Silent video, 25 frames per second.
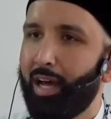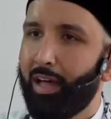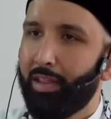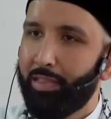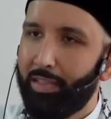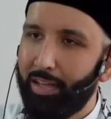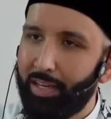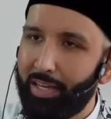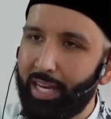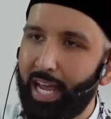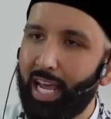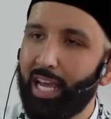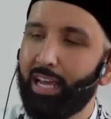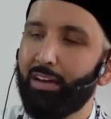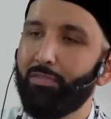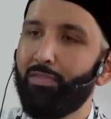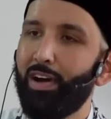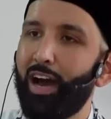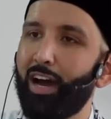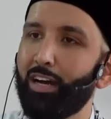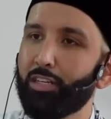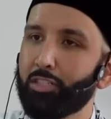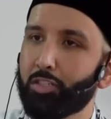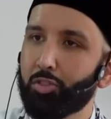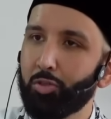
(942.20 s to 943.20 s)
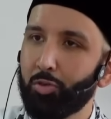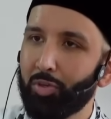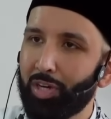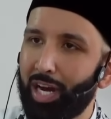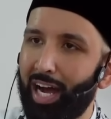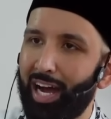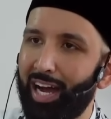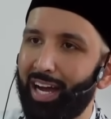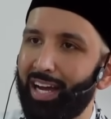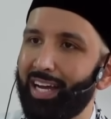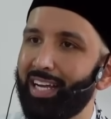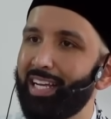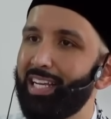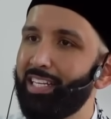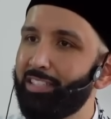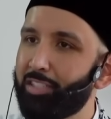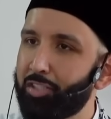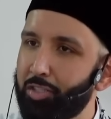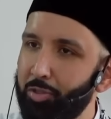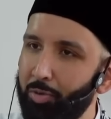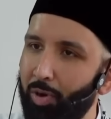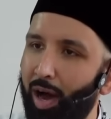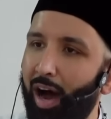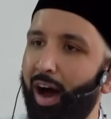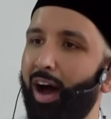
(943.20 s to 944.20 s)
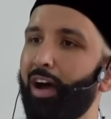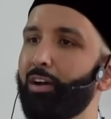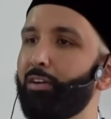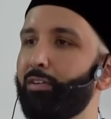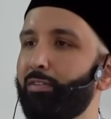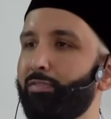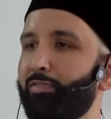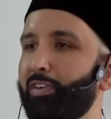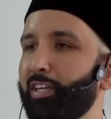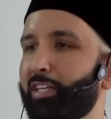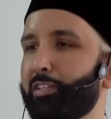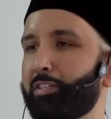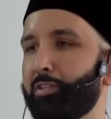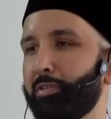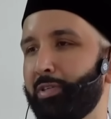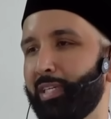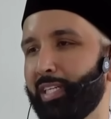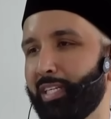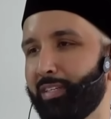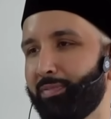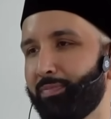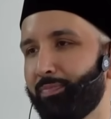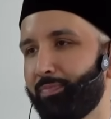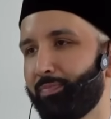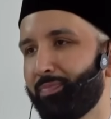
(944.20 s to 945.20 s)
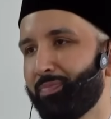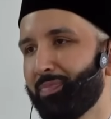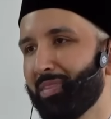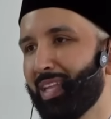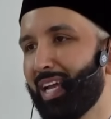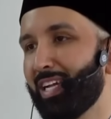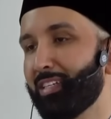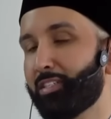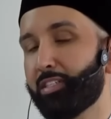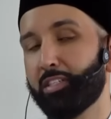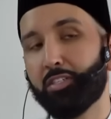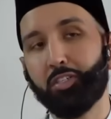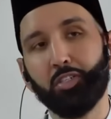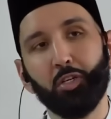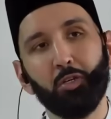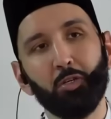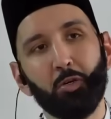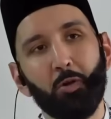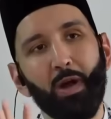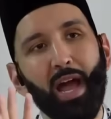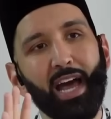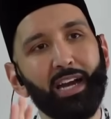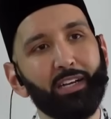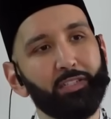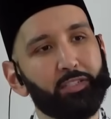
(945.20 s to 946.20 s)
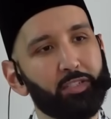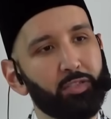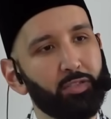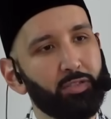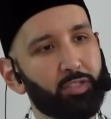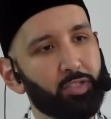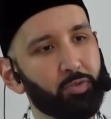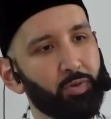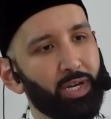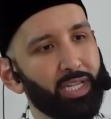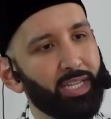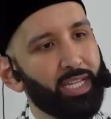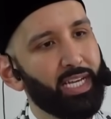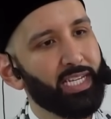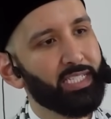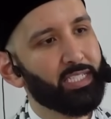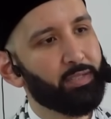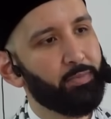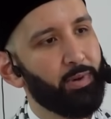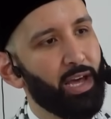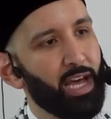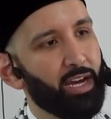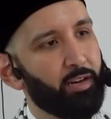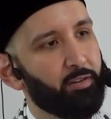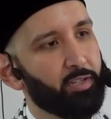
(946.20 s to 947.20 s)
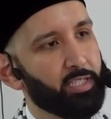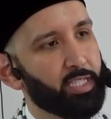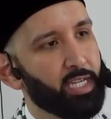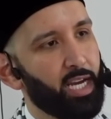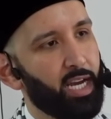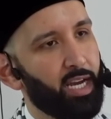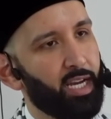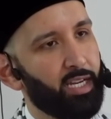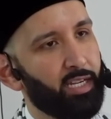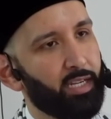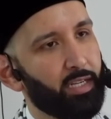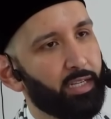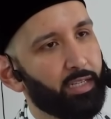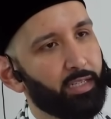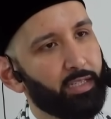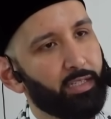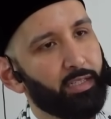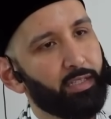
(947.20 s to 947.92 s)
The day of Ashura is to honor victory and to show gratitude to Allah subhanahu wa ta'ala.